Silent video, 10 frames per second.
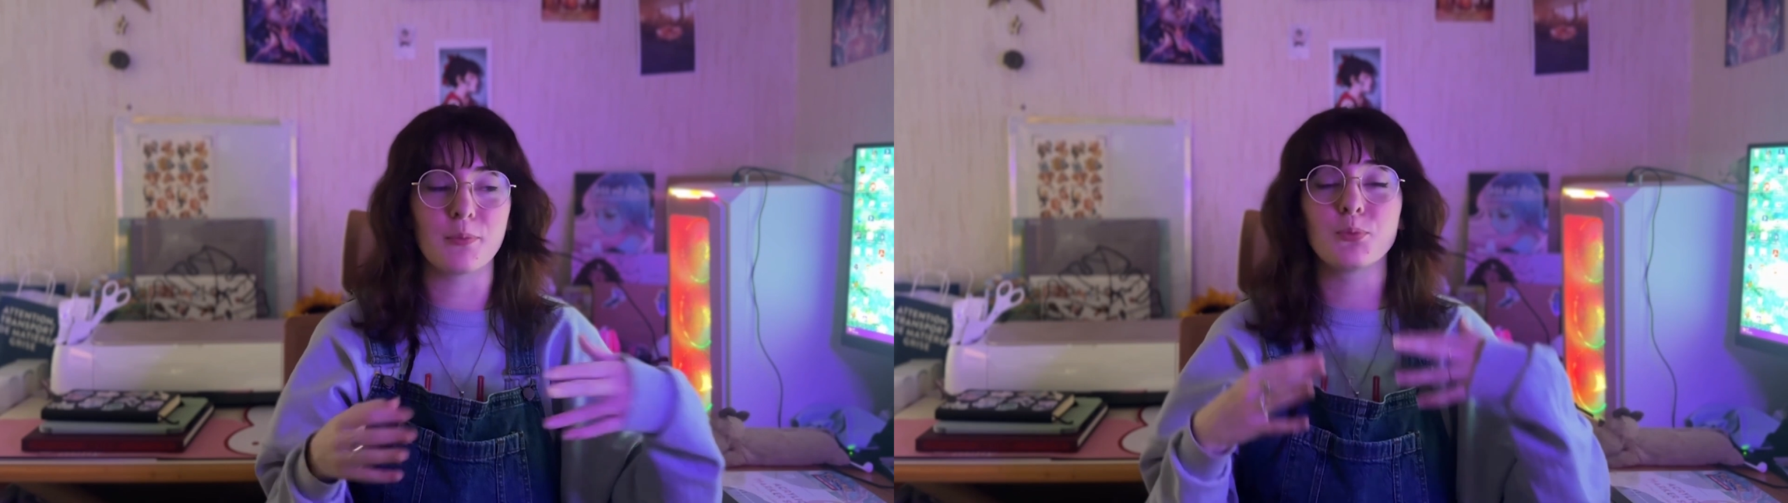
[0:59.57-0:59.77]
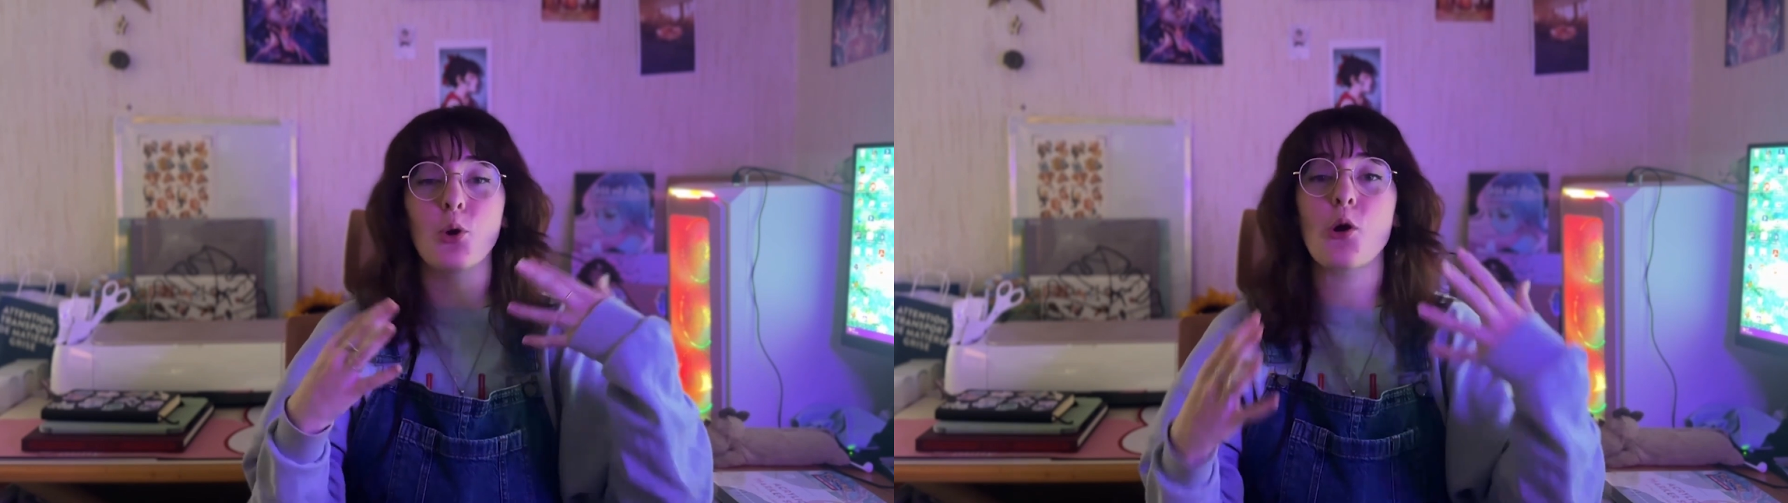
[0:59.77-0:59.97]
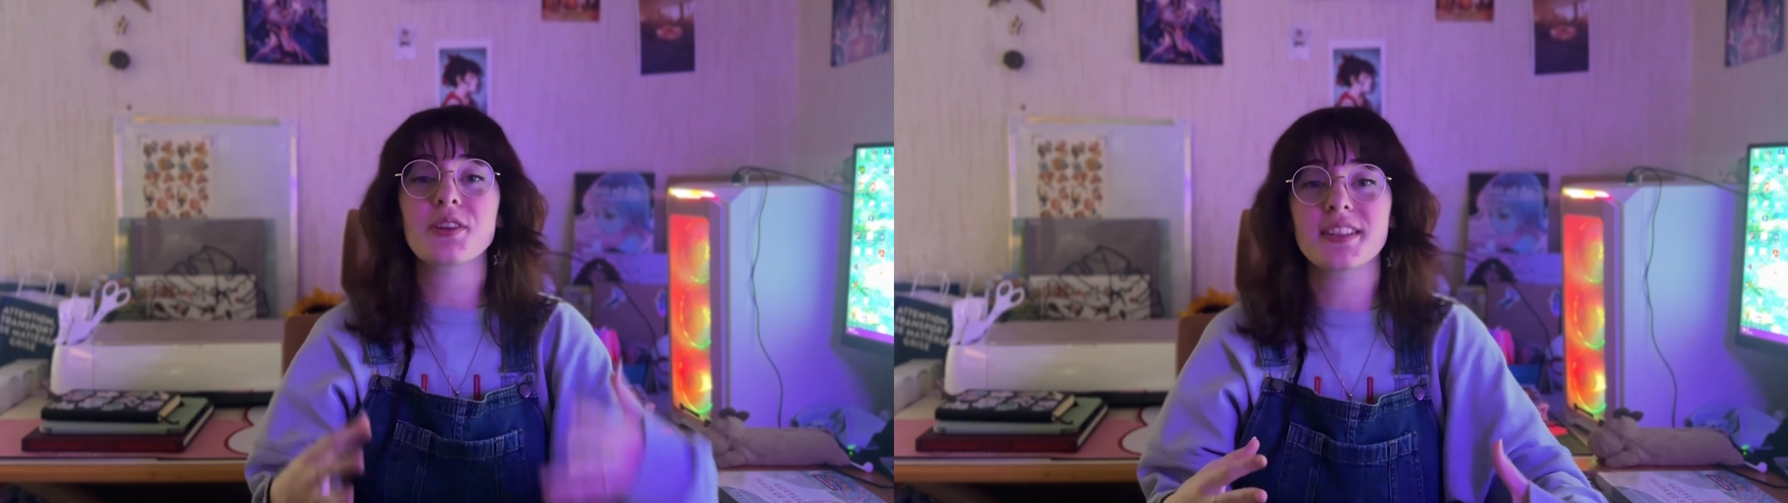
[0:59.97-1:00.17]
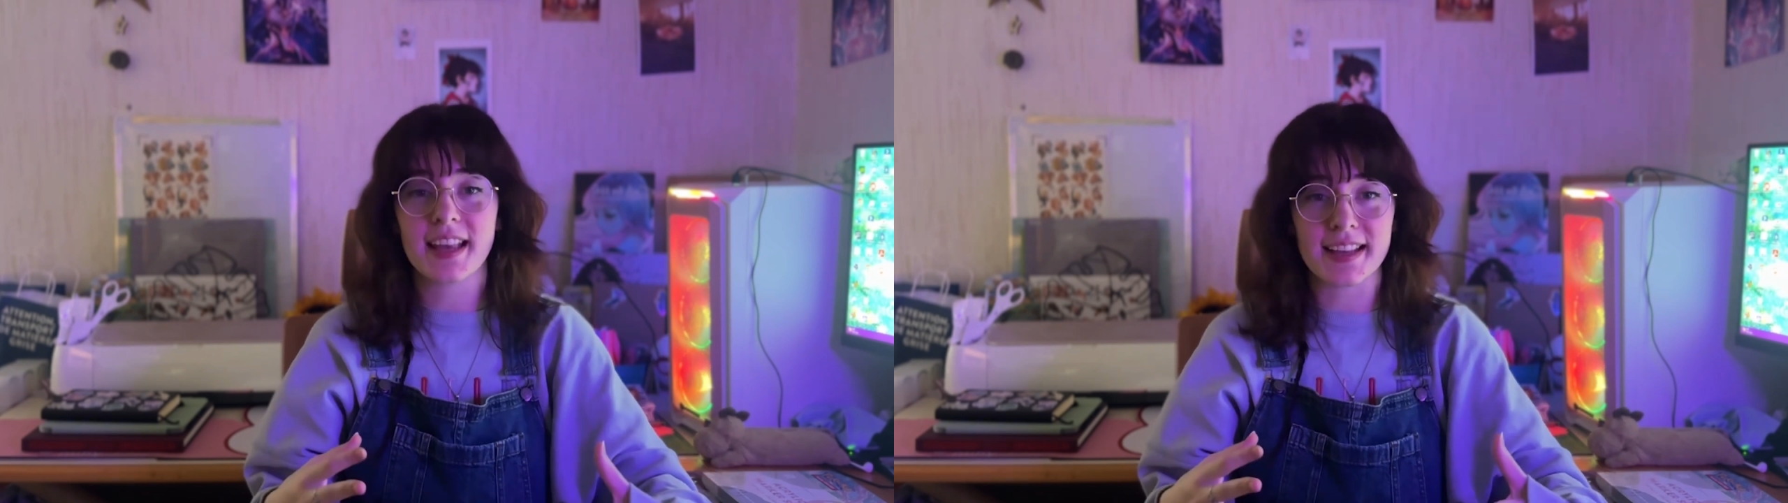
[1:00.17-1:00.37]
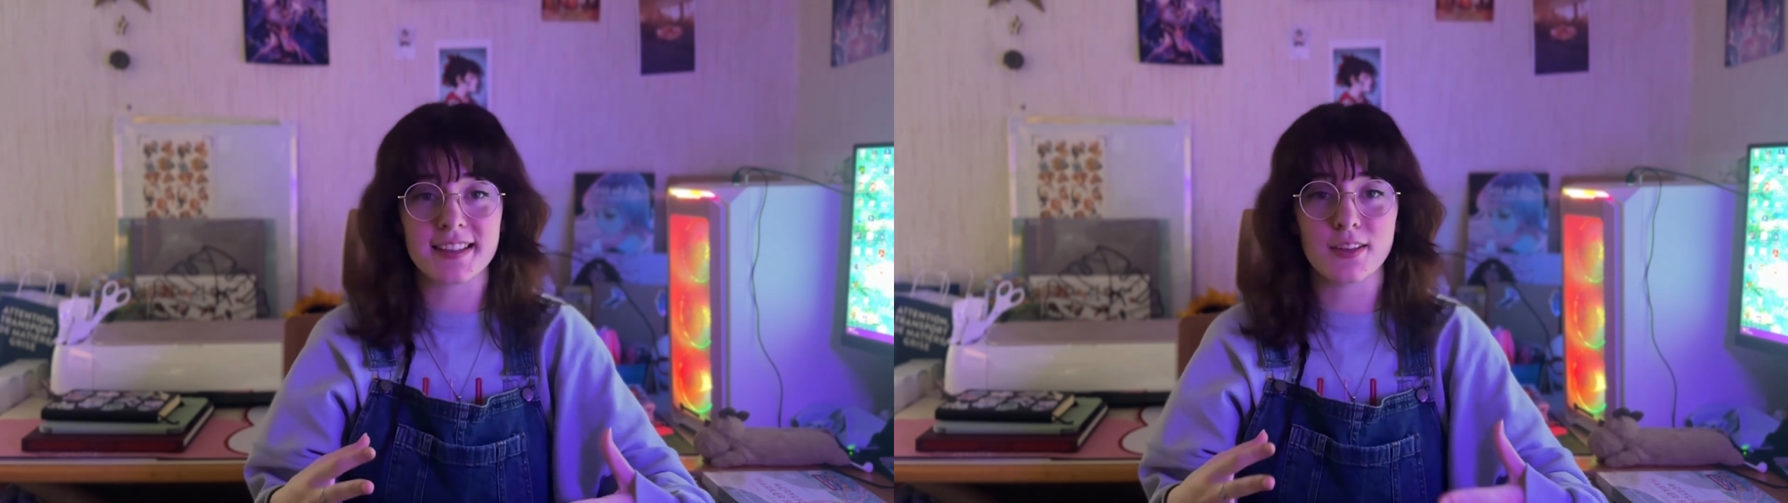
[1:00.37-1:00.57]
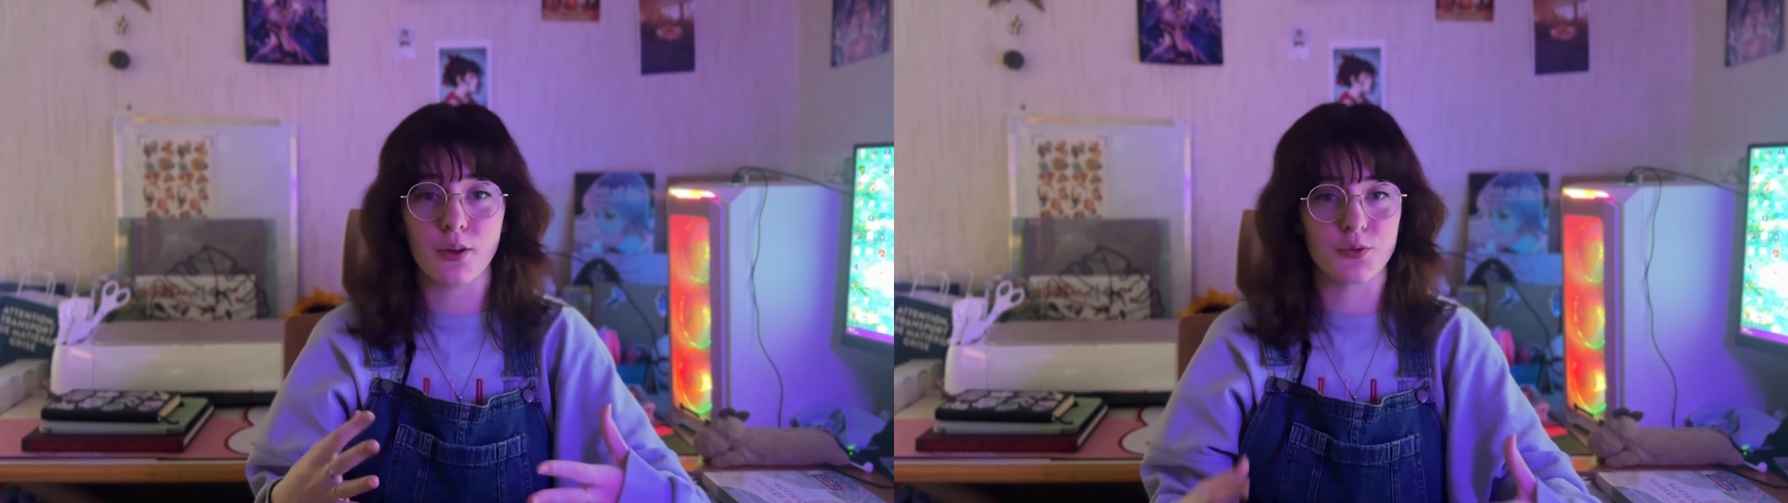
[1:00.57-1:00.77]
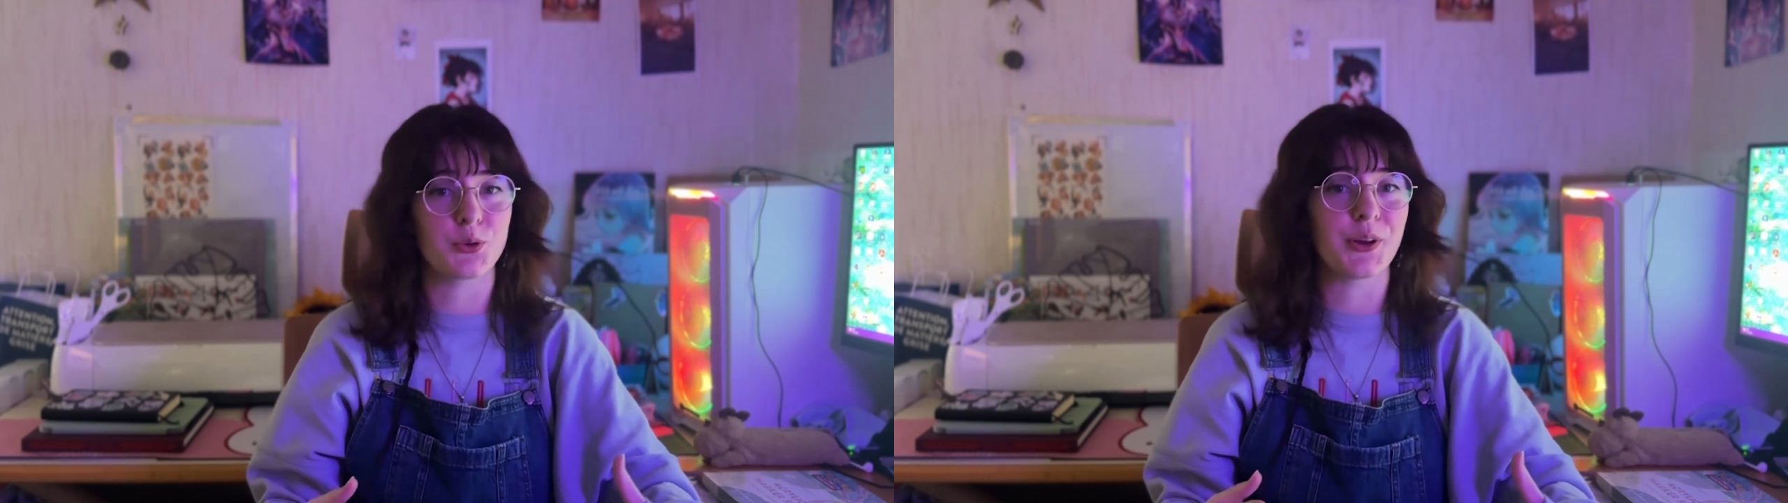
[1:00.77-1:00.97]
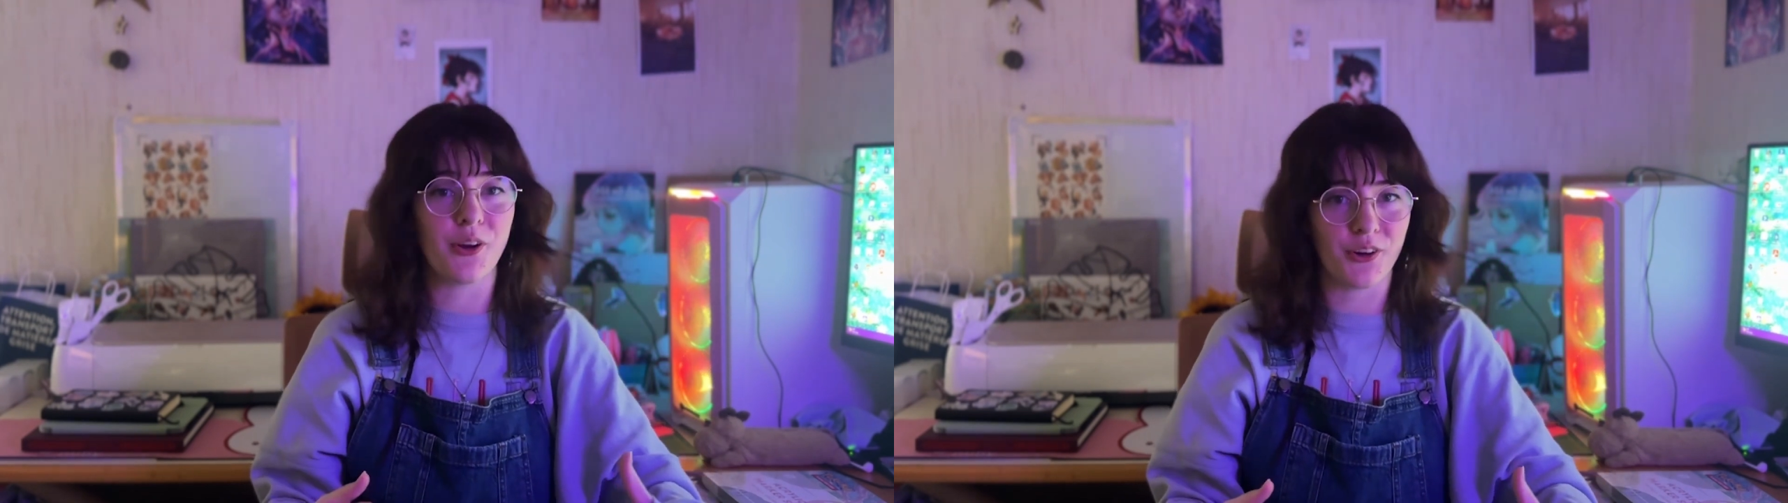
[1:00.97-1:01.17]
process of
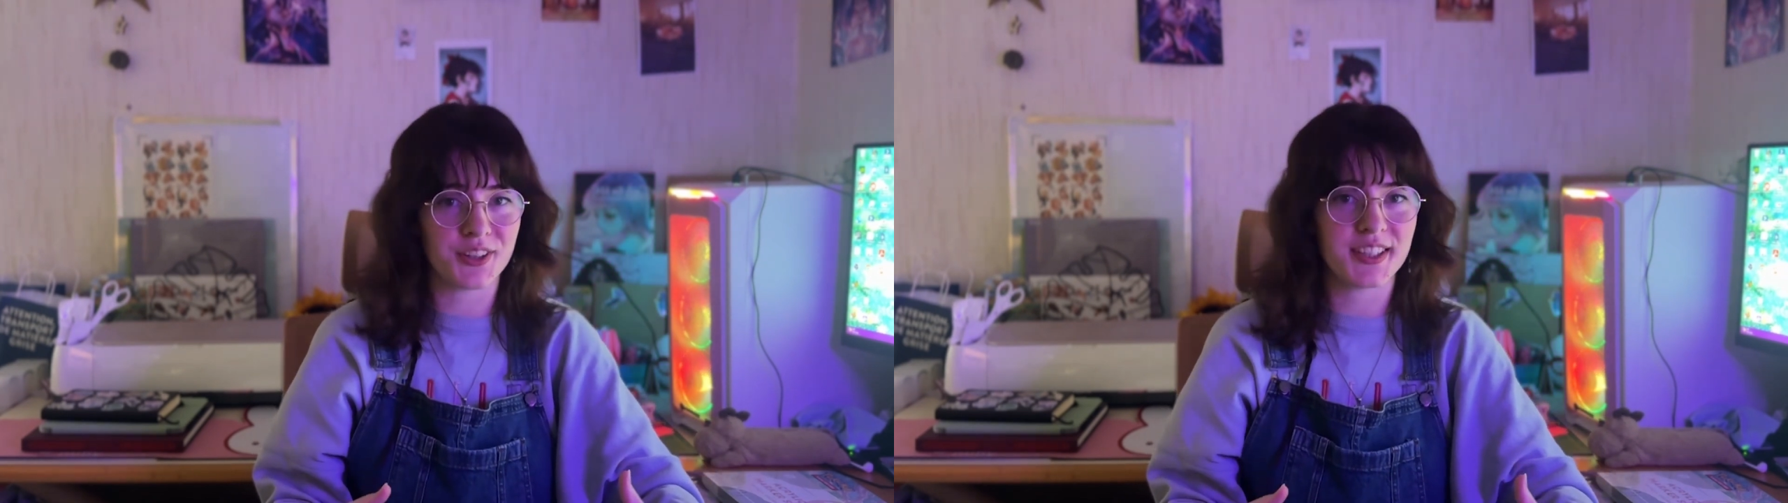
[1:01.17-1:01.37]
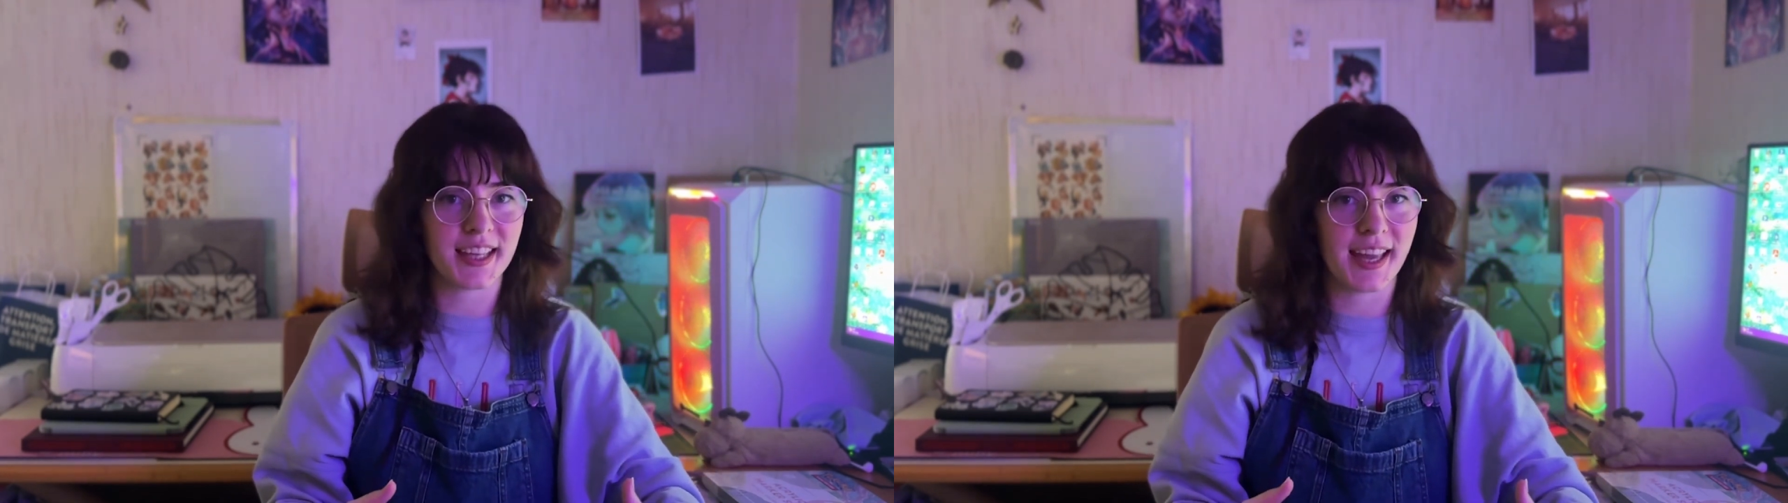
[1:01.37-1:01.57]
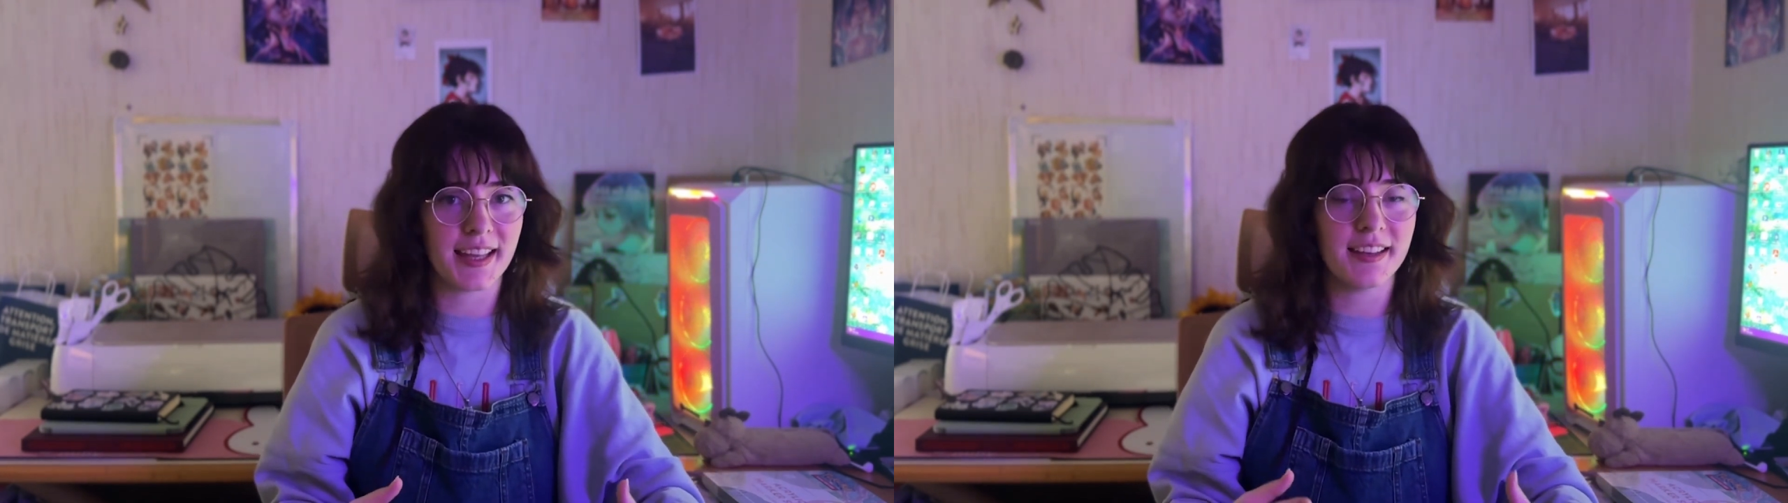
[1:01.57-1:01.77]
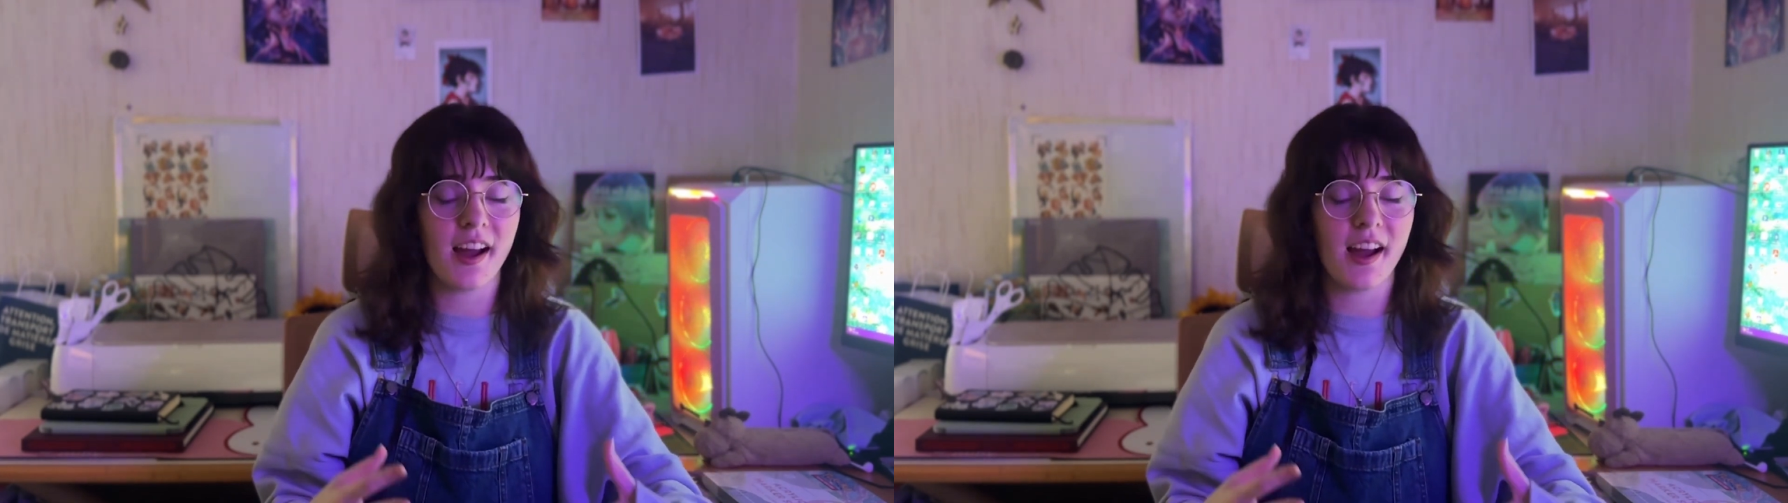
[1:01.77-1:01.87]
doing art again